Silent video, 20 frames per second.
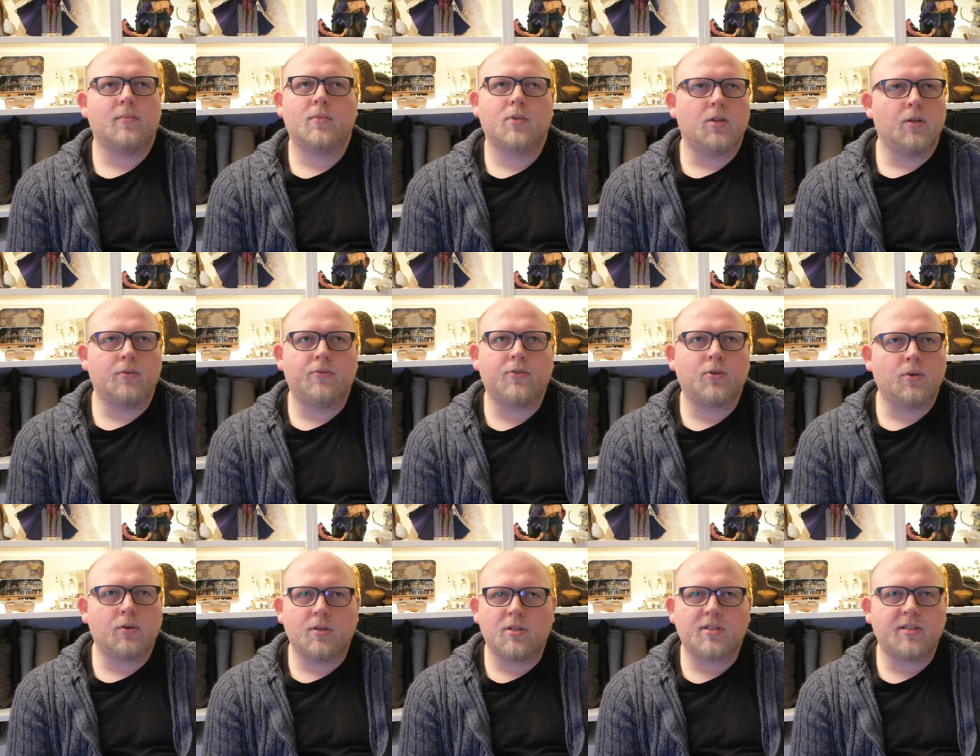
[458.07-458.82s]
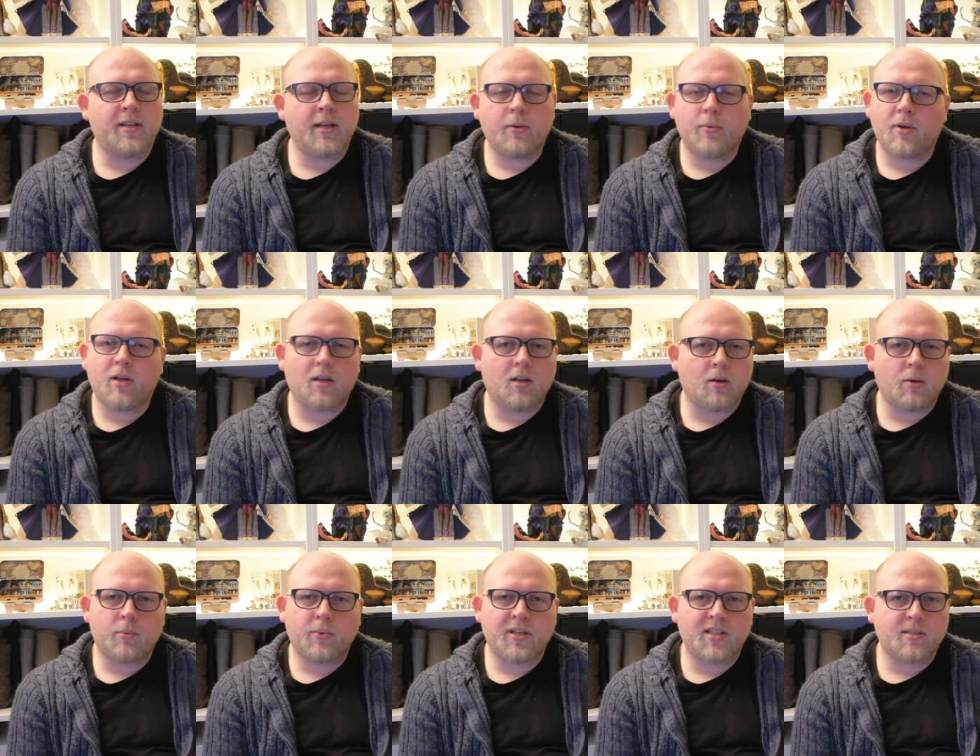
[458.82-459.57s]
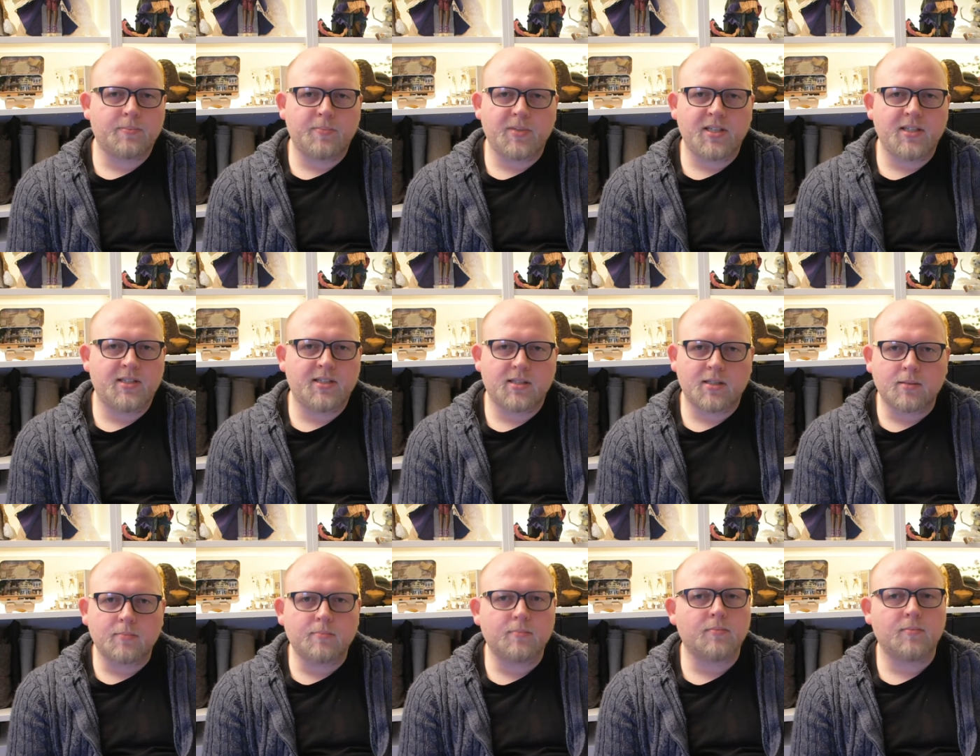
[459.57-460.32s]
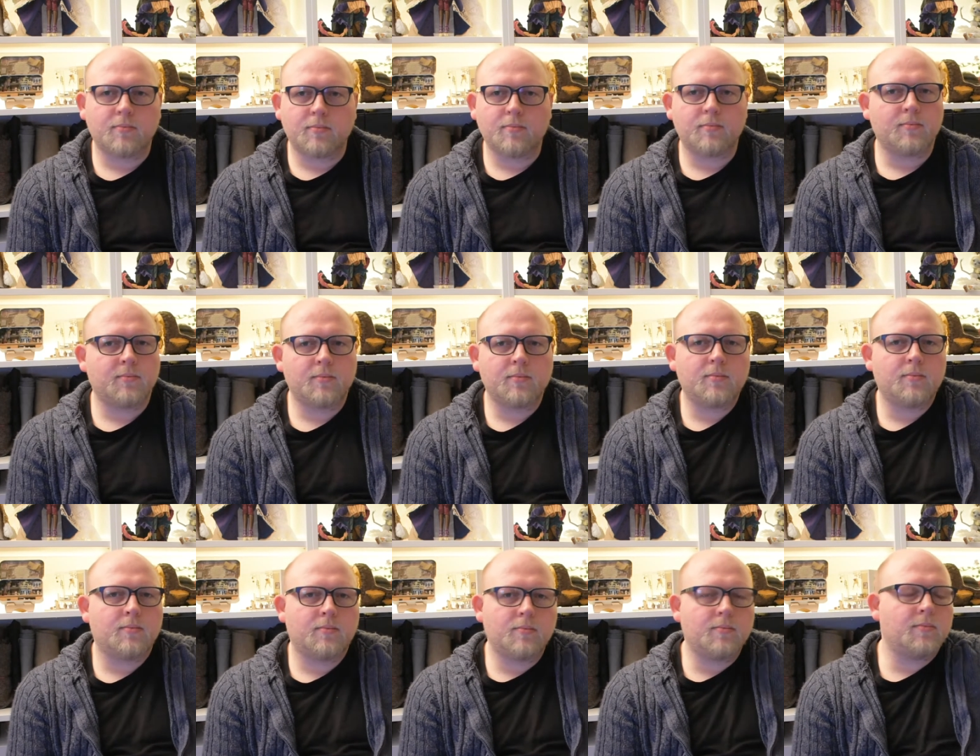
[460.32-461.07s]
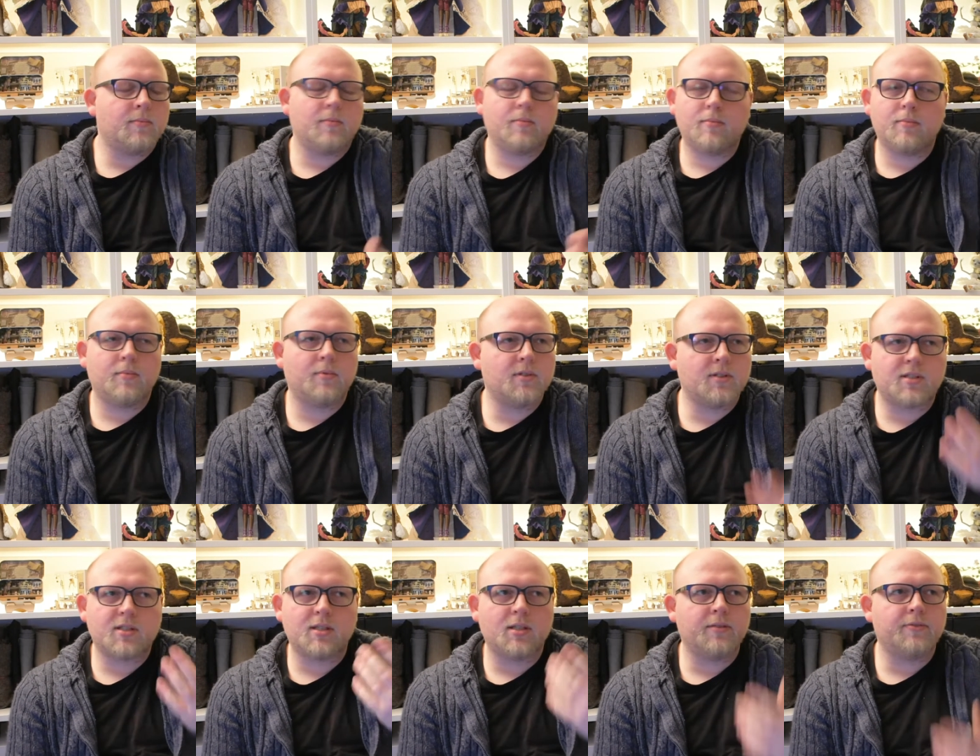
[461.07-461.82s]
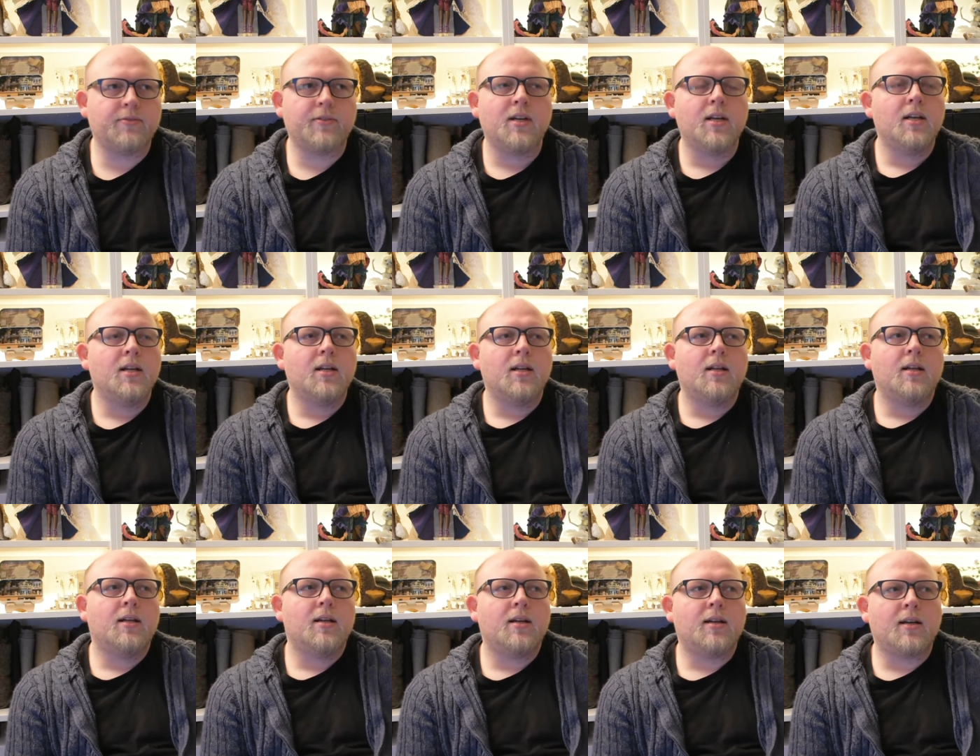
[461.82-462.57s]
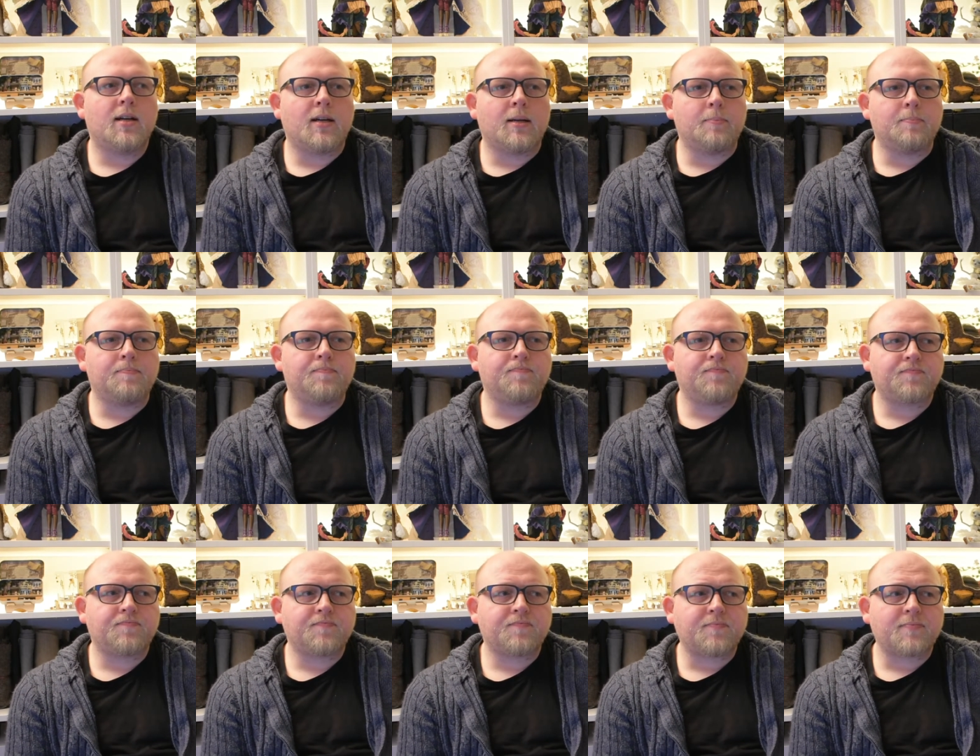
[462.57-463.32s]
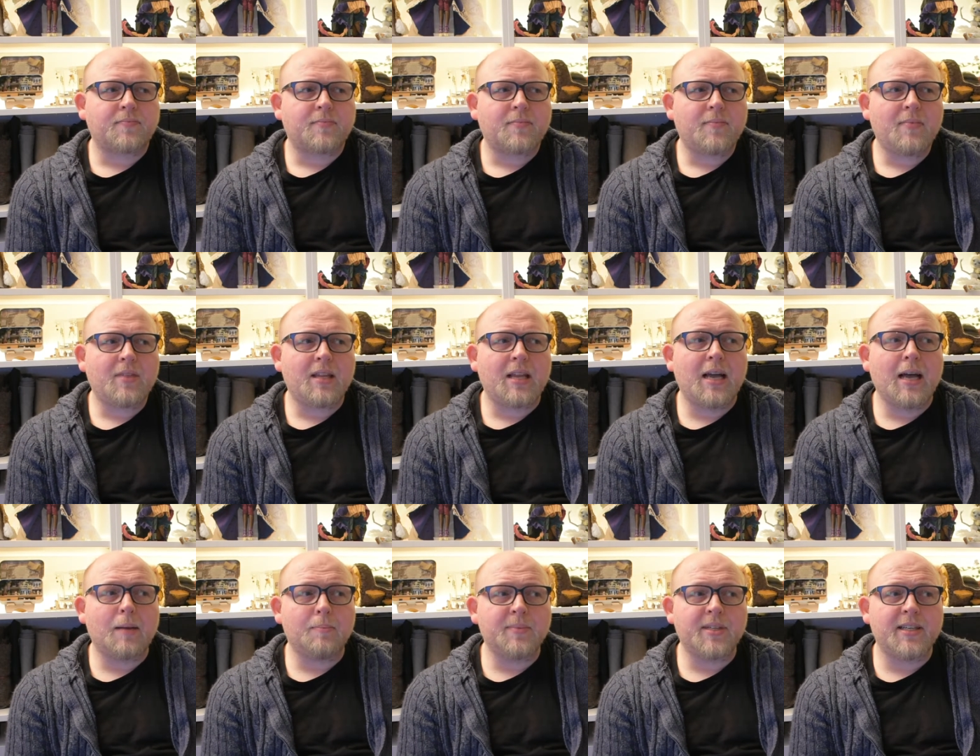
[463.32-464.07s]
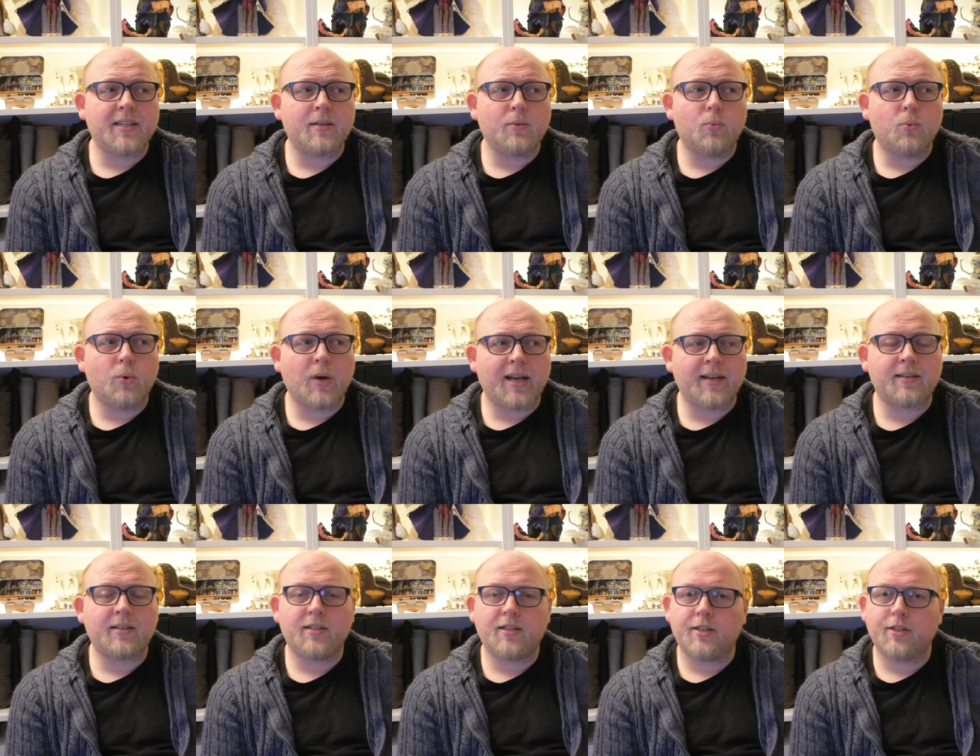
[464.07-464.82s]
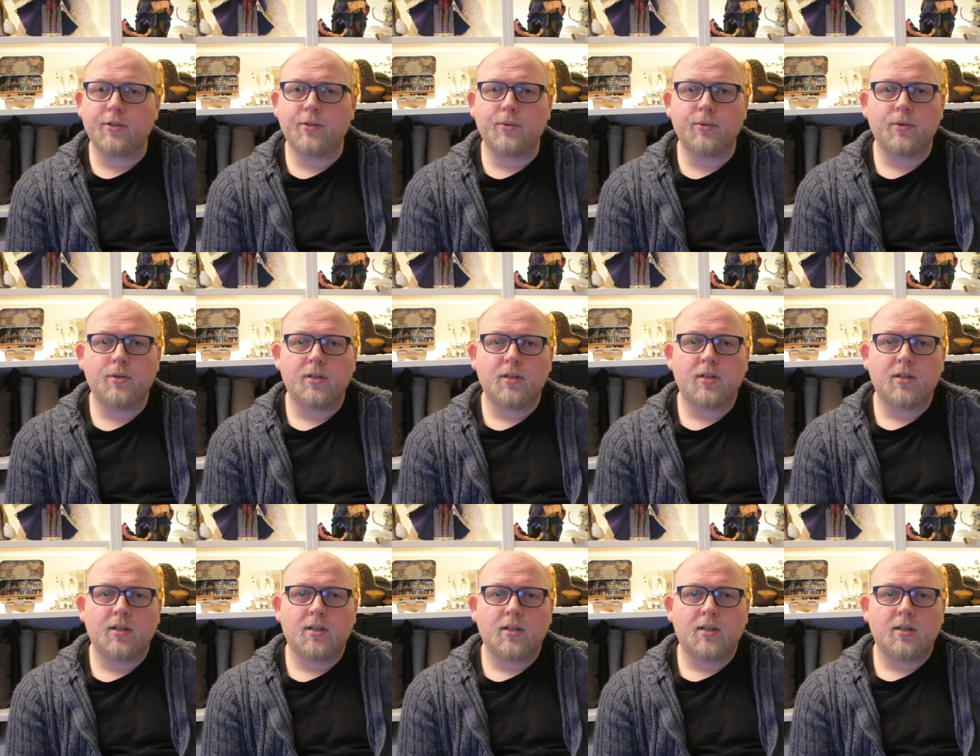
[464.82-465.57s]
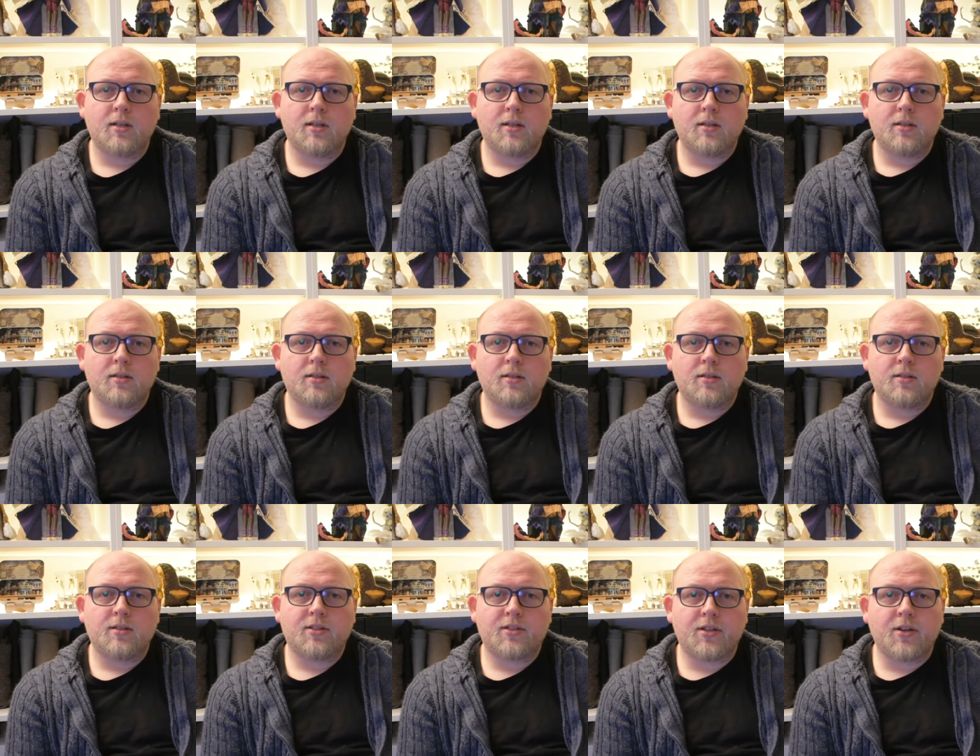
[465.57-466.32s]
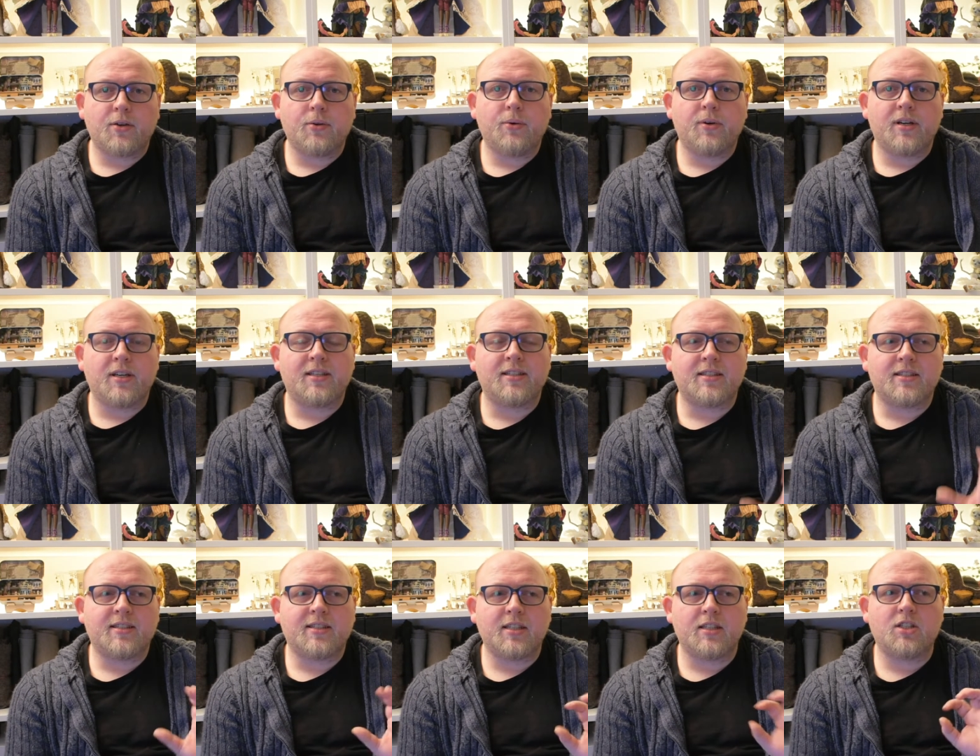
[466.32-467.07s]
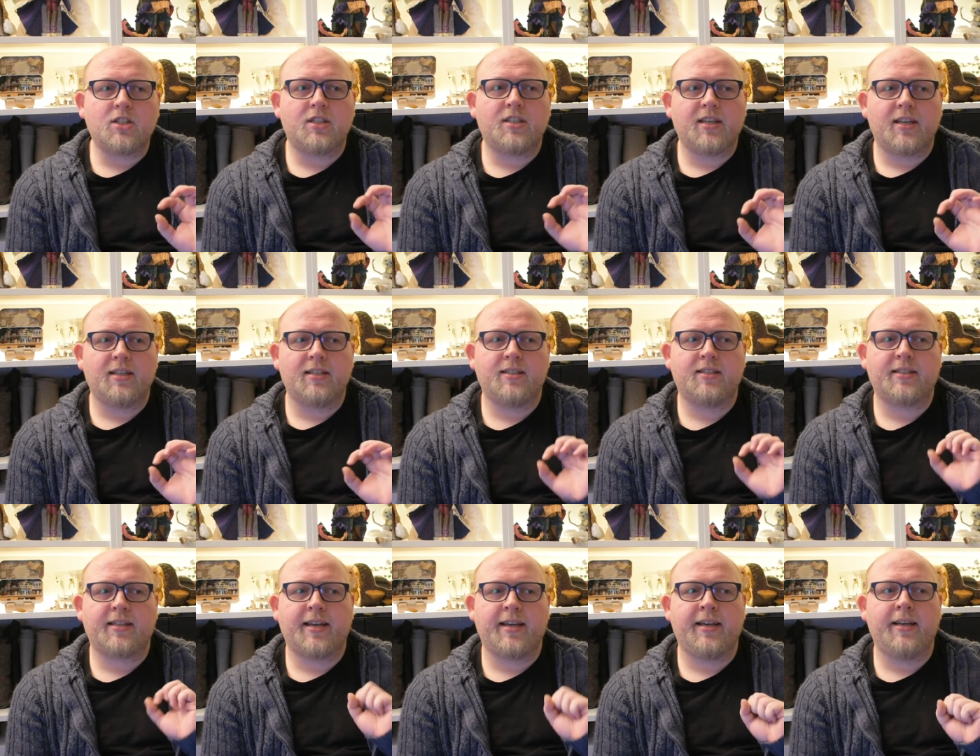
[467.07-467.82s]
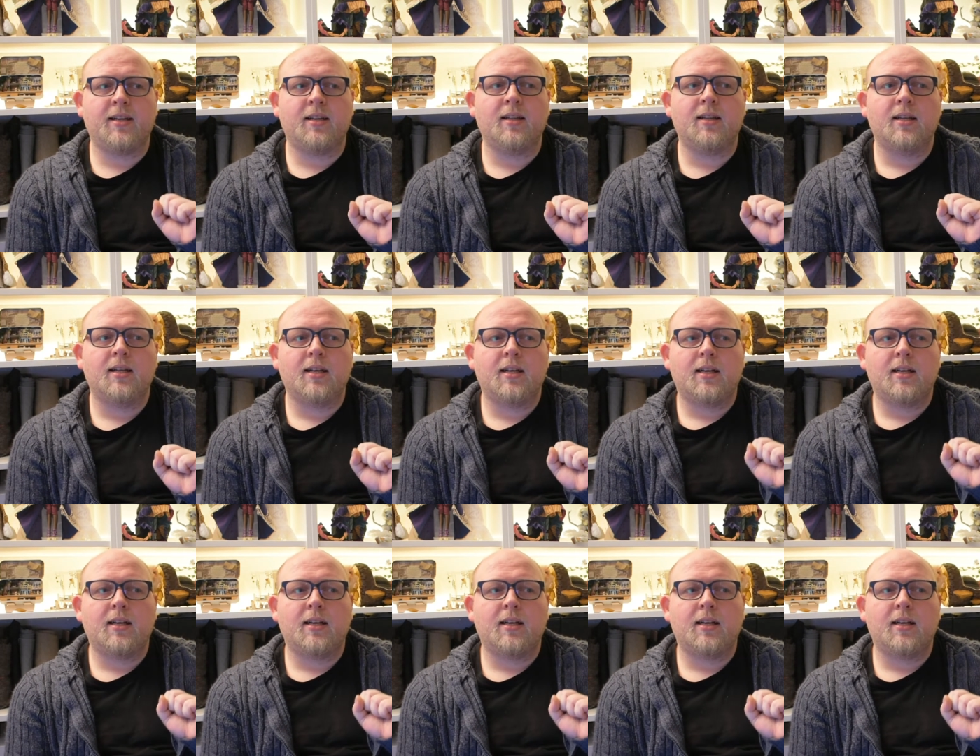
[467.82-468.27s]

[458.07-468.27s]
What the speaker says: Of course, there will always be some stuff happening when you sew in such a tiny scale.